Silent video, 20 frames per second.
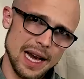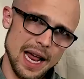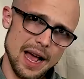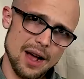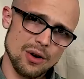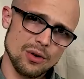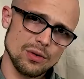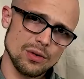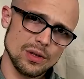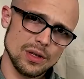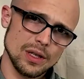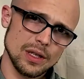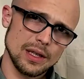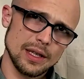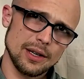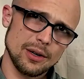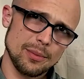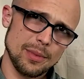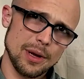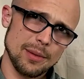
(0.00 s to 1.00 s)
out a
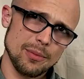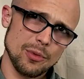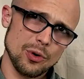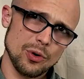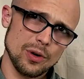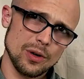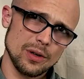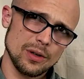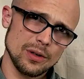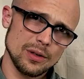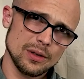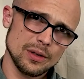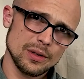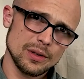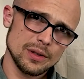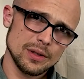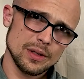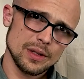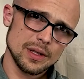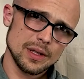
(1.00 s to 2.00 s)
little bit more,
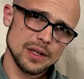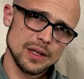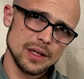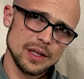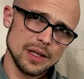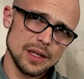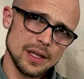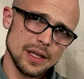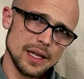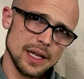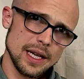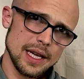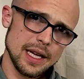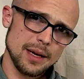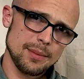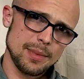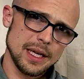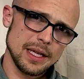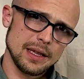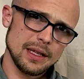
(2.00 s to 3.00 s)

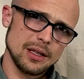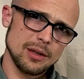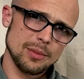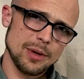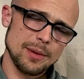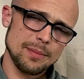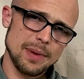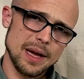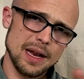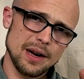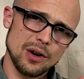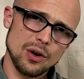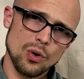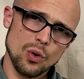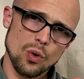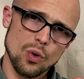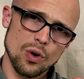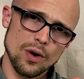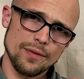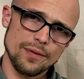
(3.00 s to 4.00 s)
it'd be a little bit better.
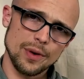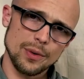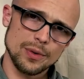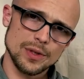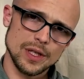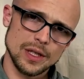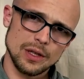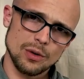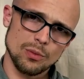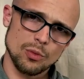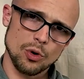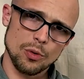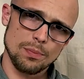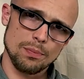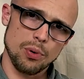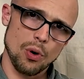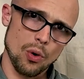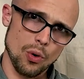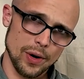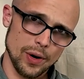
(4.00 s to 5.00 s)
Or if it was a little more
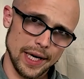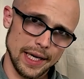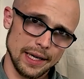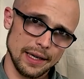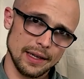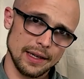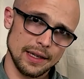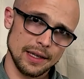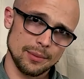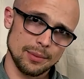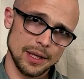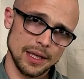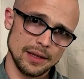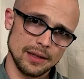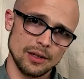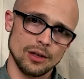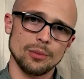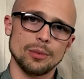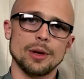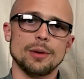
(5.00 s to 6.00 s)
pointed, it'd be a
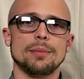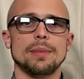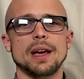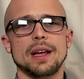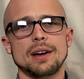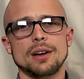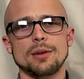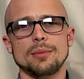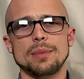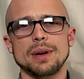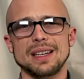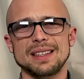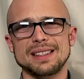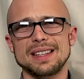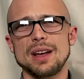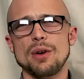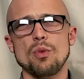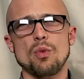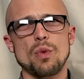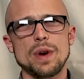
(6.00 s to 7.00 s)
little bit better. But it's
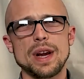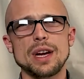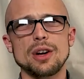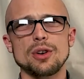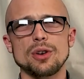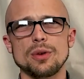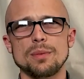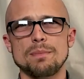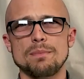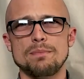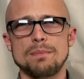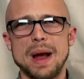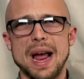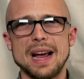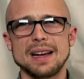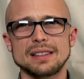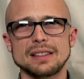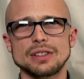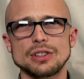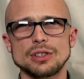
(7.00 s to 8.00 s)
that weird
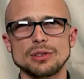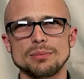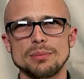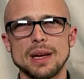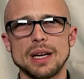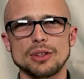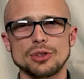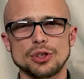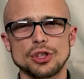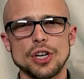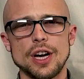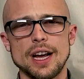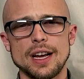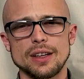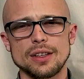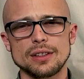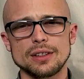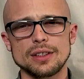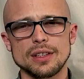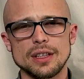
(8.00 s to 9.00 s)
bastard middle
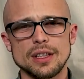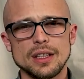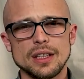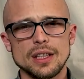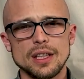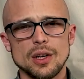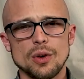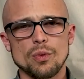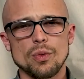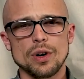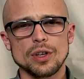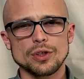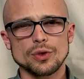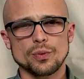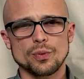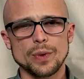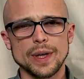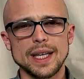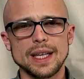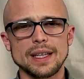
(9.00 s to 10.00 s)
child where it's
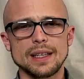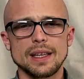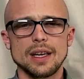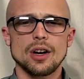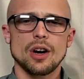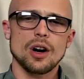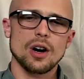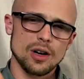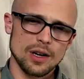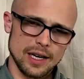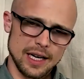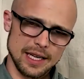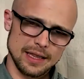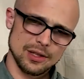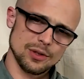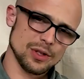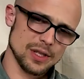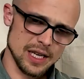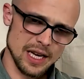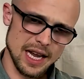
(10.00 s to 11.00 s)
really hard to get
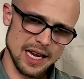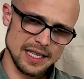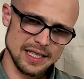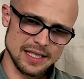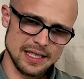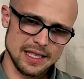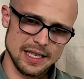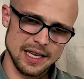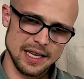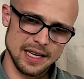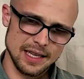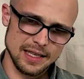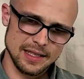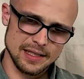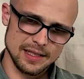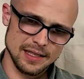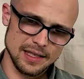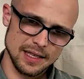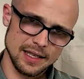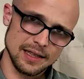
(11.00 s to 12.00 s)
those nice
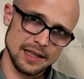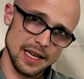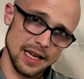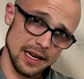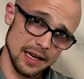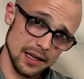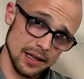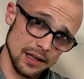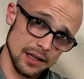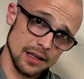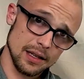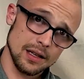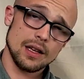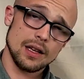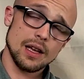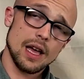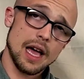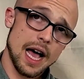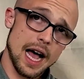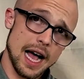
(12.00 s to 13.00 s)
digs and then
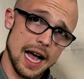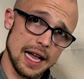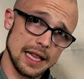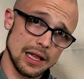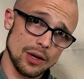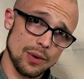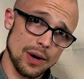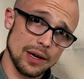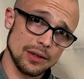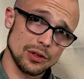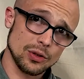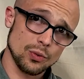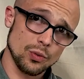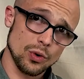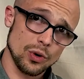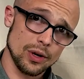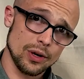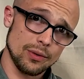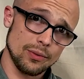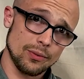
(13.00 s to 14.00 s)
hollow out the
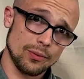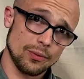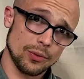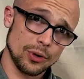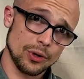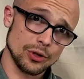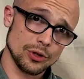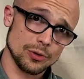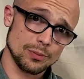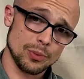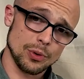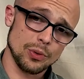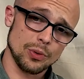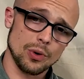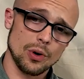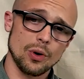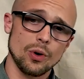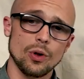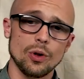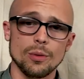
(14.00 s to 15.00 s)
wood for your spoon
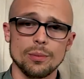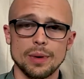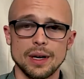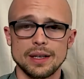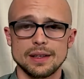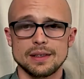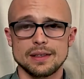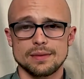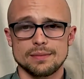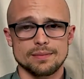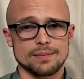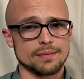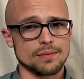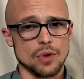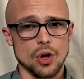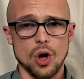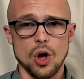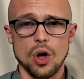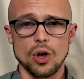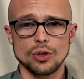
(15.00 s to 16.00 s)
hole. But it's
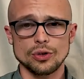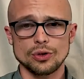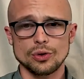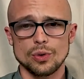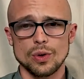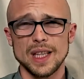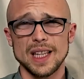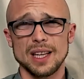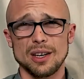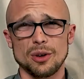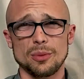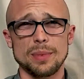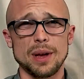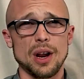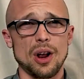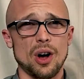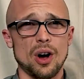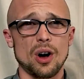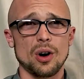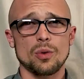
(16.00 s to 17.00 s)
also a little bit
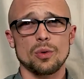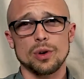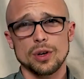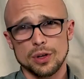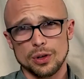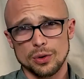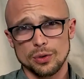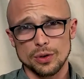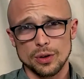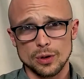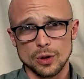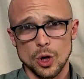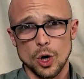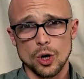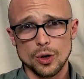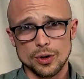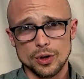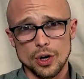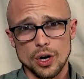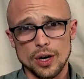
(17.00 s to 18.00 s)
awkward to do the
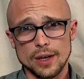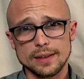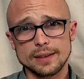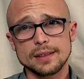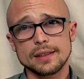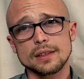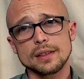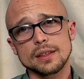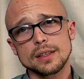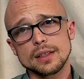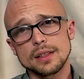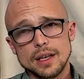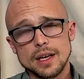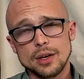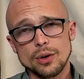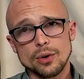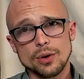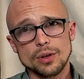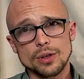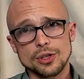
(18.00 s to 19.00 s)
long draws in
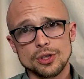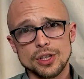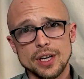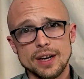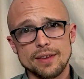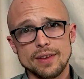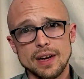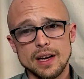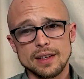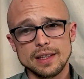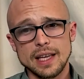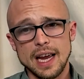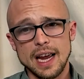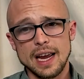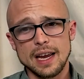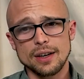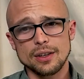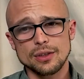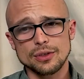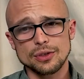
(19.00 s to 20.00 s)
order to shave down the
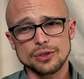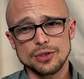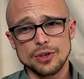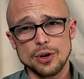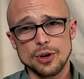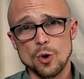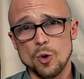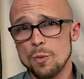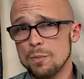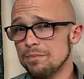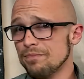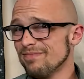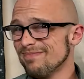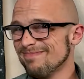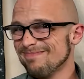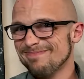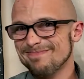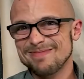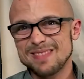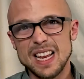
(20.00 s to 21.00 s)
handle. So
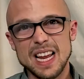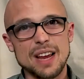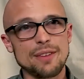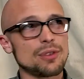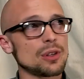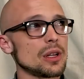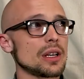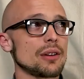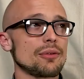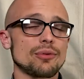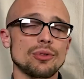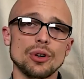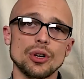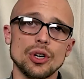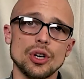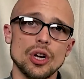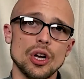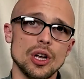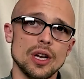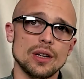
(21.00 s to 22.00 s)
if you're looking for a
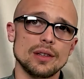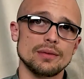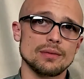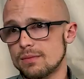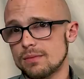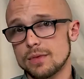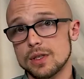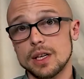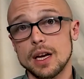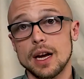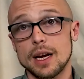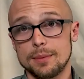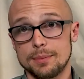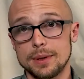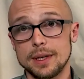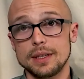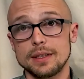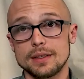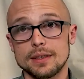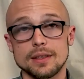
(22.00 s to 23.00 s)
good side
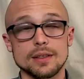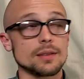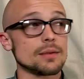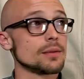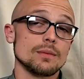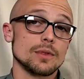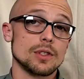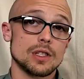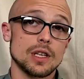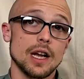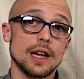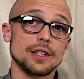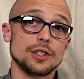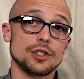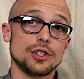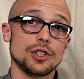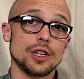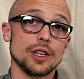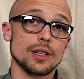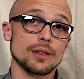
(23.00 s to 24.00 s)
piece, side
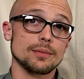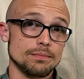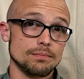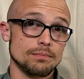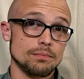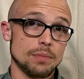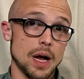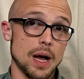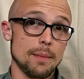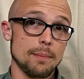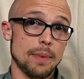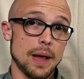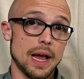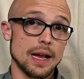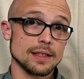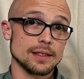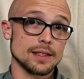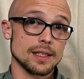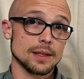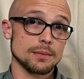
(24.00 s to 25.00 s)
chick,
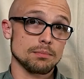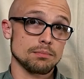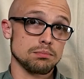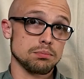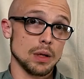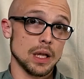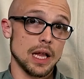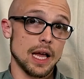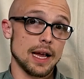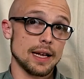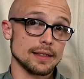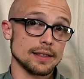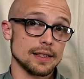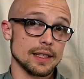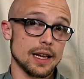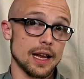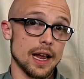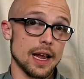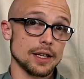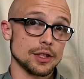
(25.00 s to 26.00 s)
bombastic, ballistic
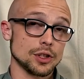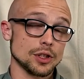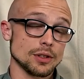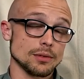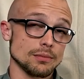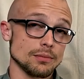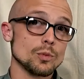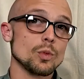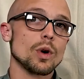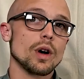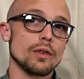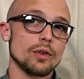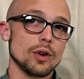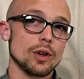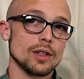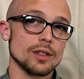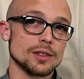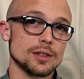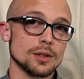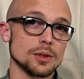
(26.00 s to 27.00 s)
action, whatever you're
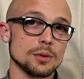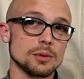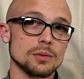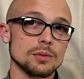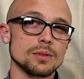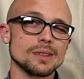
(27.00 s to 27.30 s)
into,